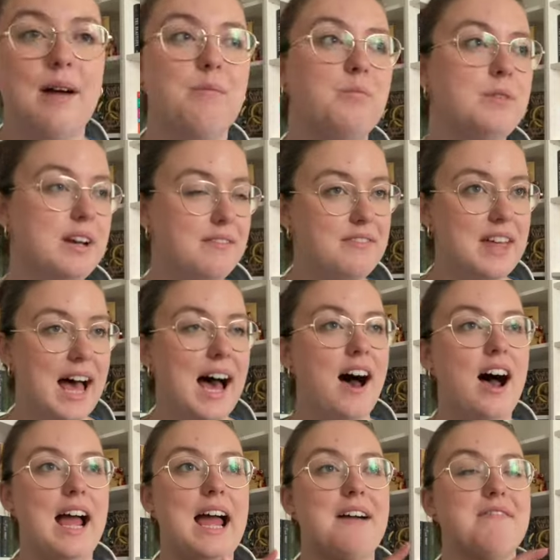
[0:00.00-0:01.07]
And with that,
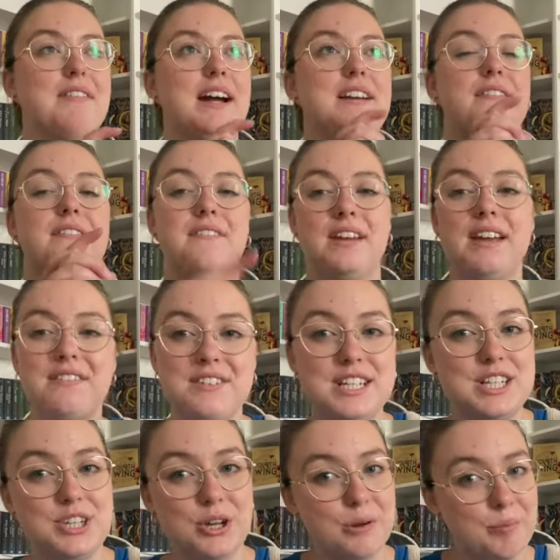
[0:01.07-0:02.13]
I have read 52